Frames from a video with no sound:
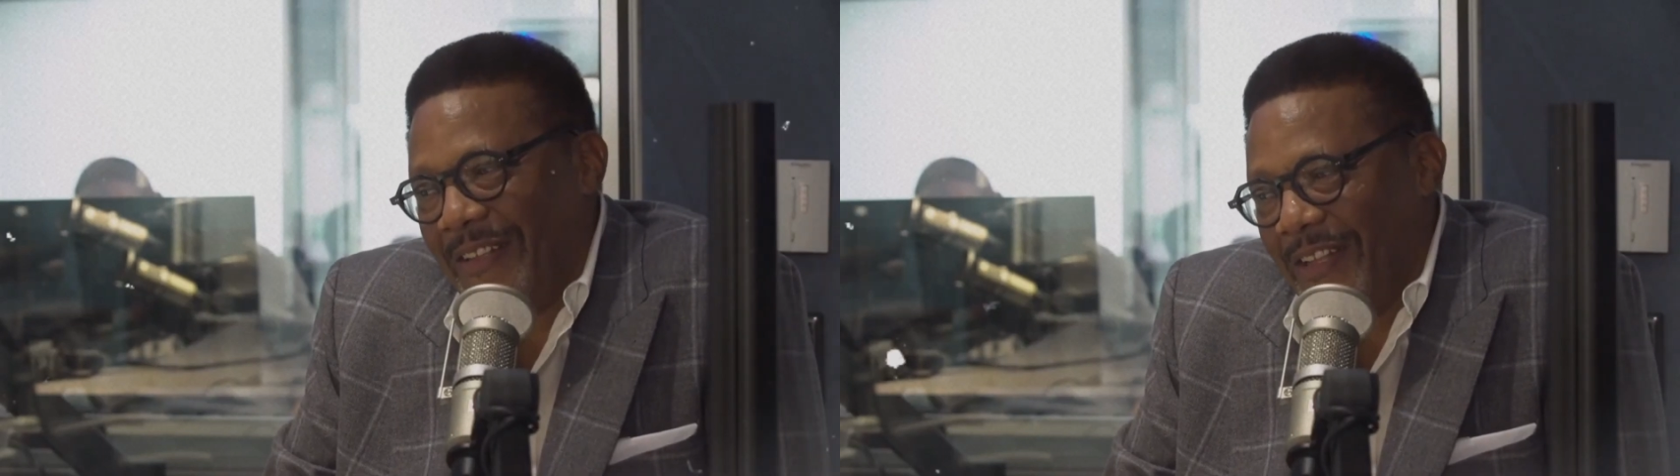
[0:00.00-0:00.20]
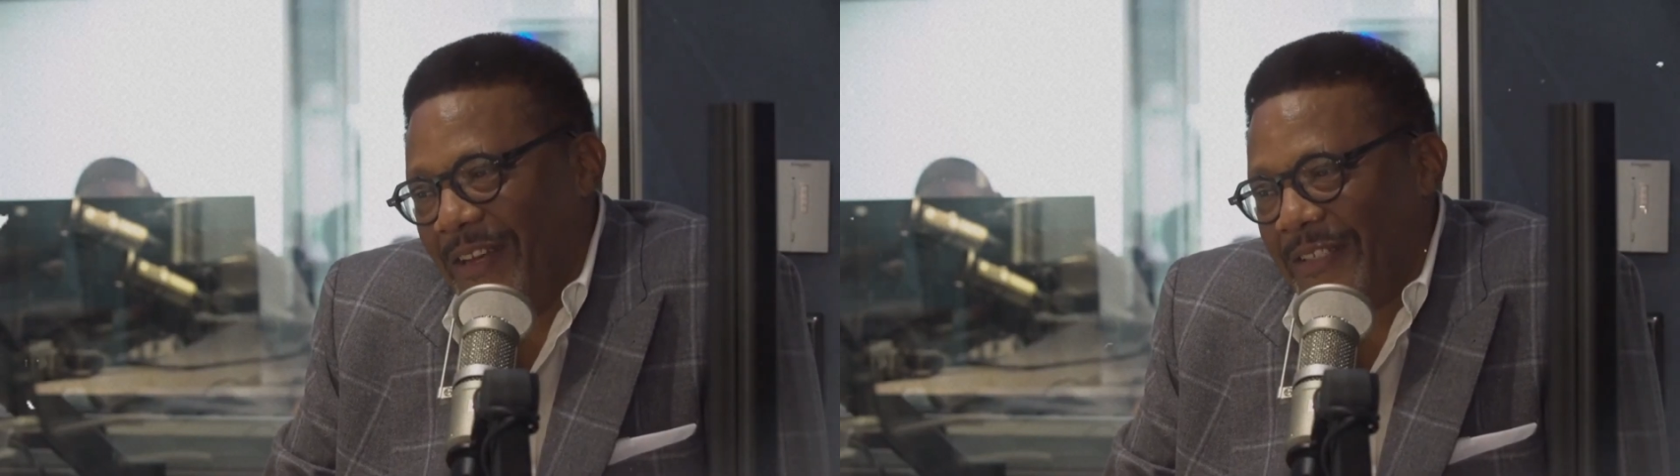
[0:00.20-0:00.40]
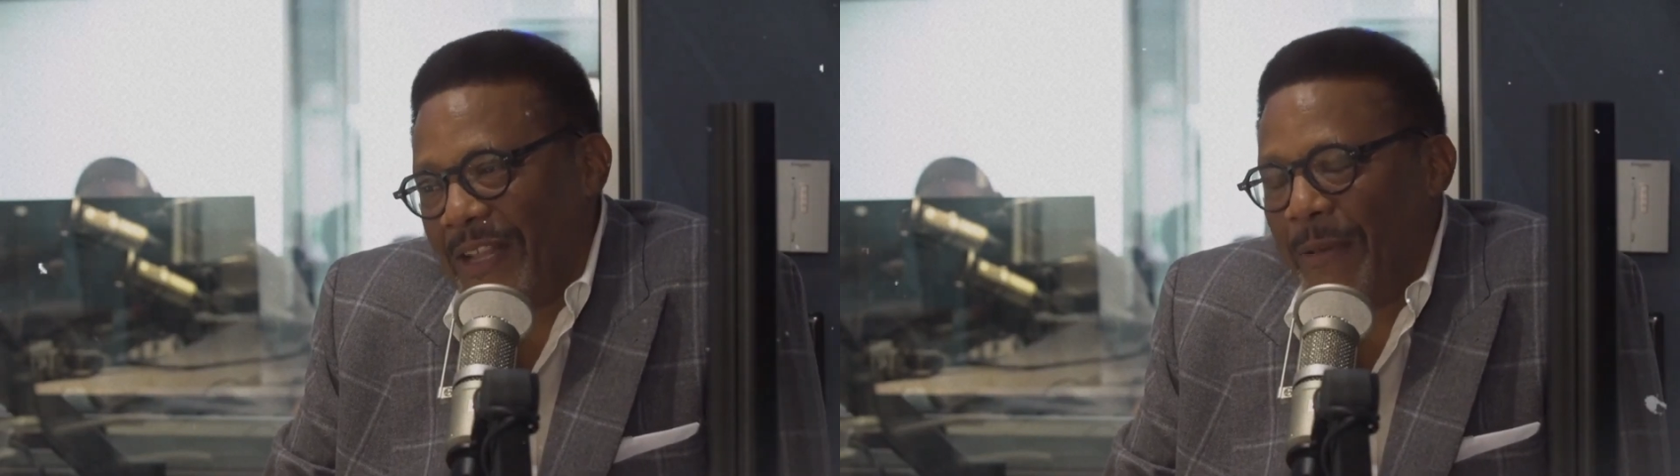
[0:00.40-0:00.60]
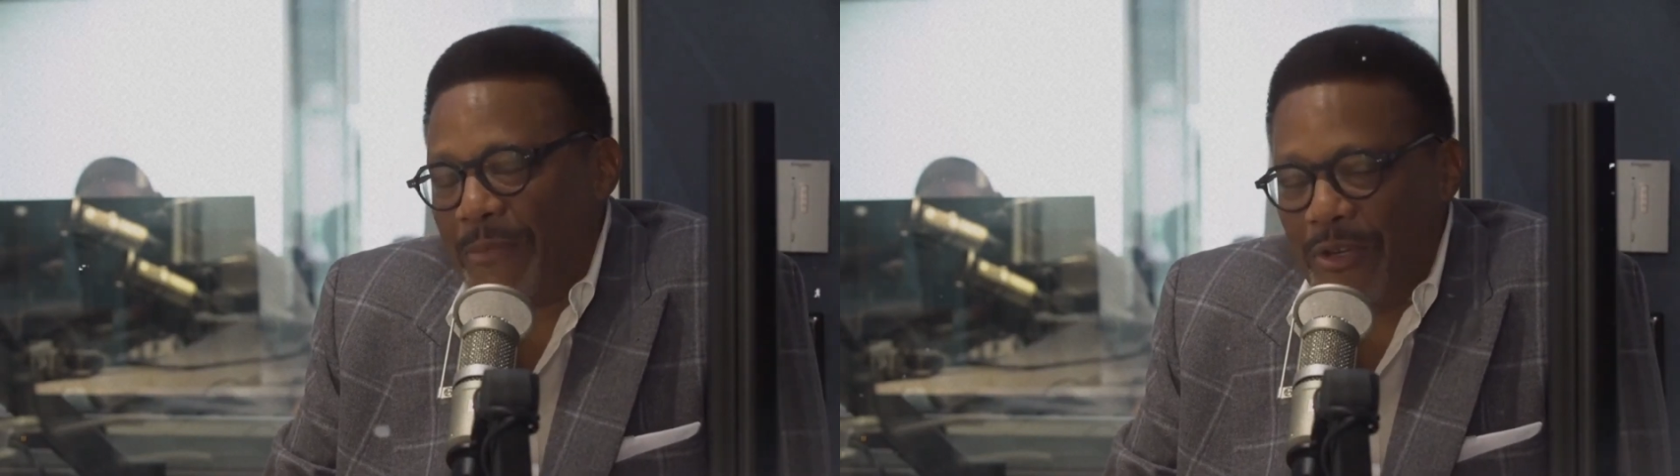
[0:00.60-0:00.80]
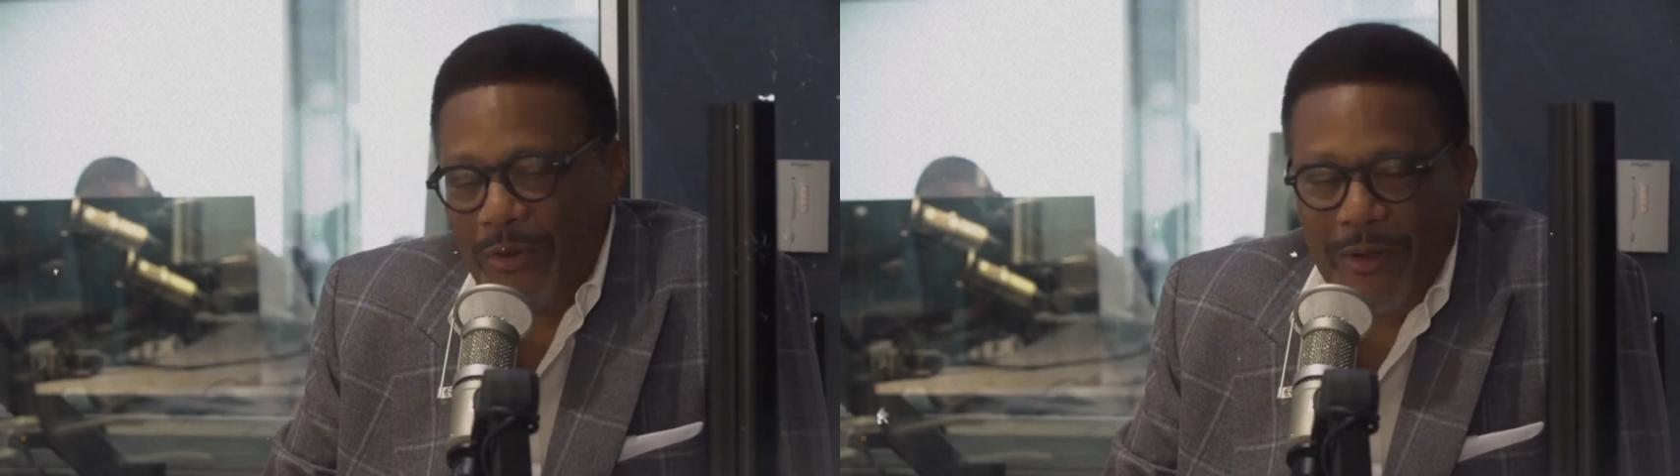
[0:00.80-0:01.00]
in a life
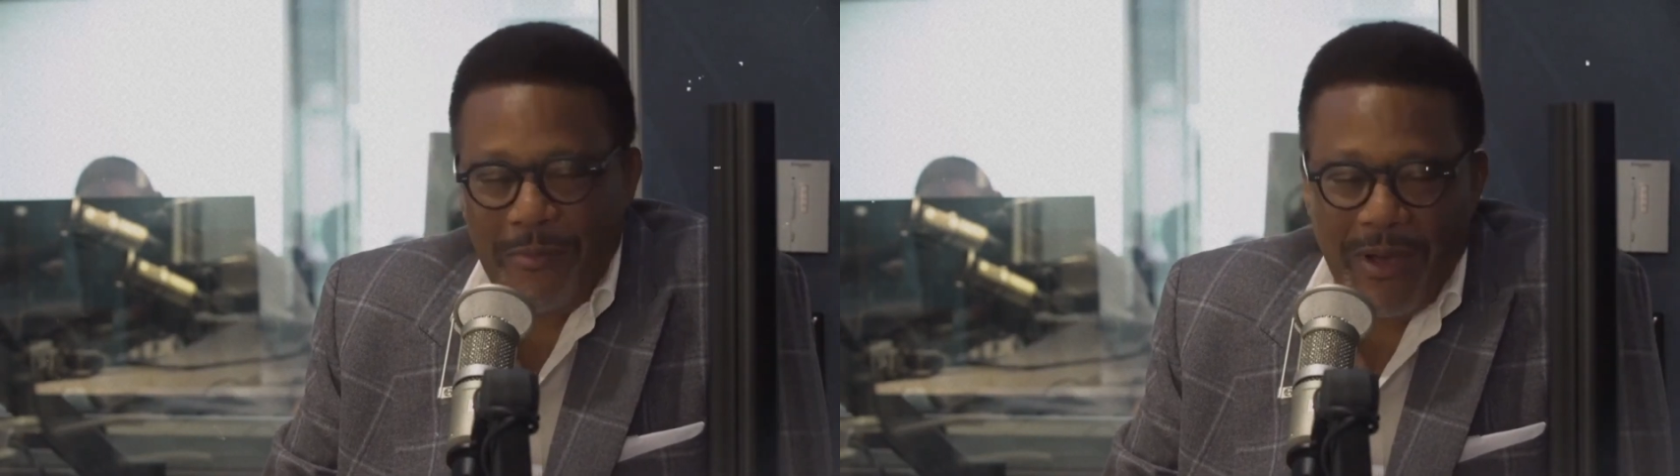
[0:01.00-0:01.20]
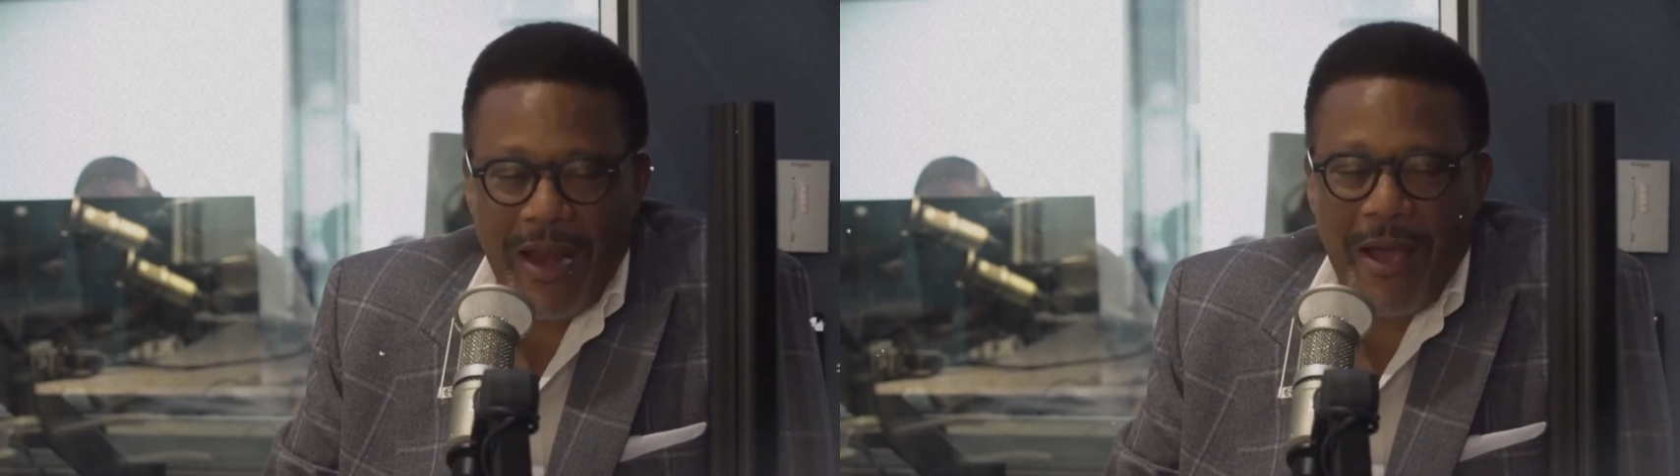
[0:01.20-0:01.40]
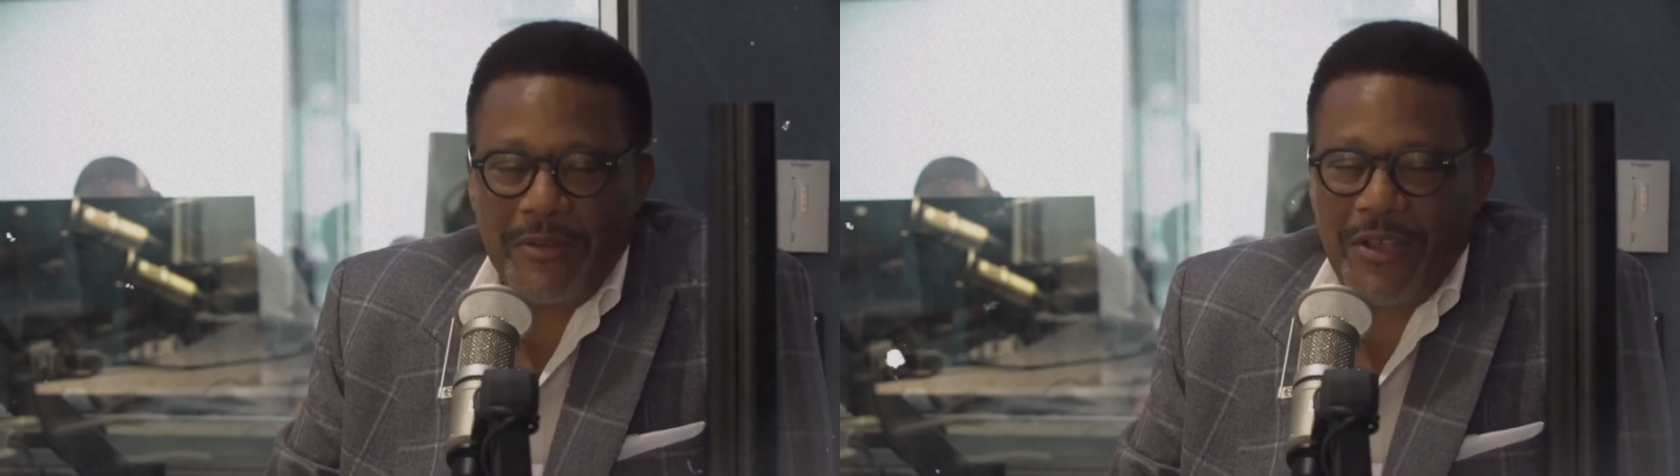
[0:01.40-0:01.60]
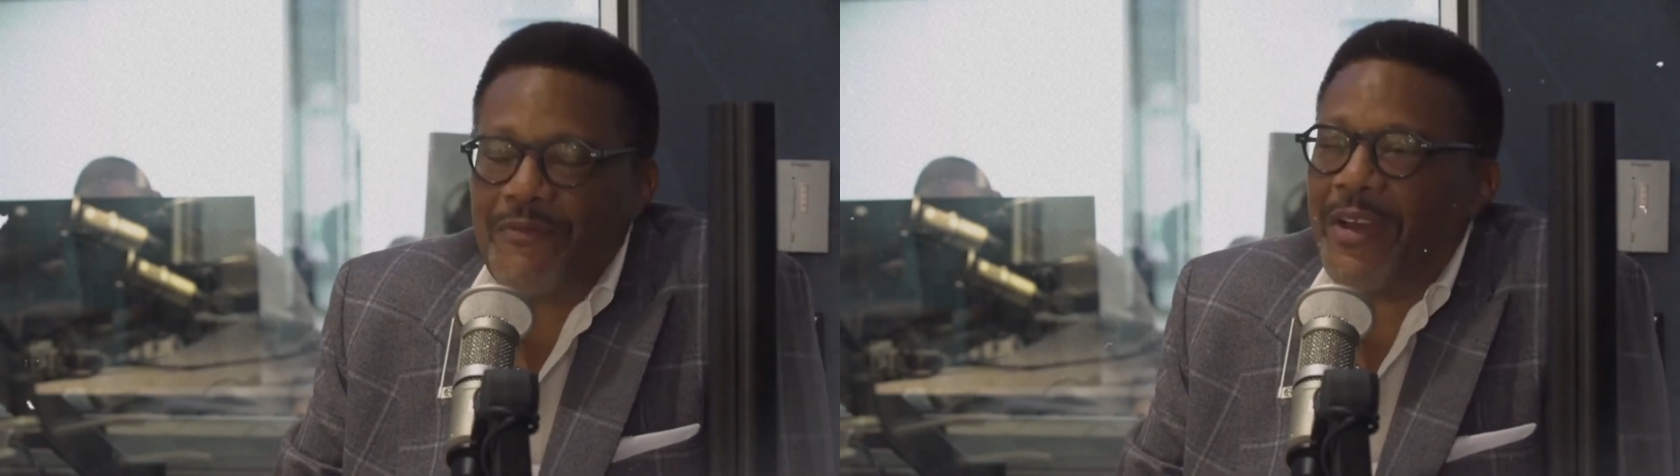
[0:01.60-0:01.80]
dominated by work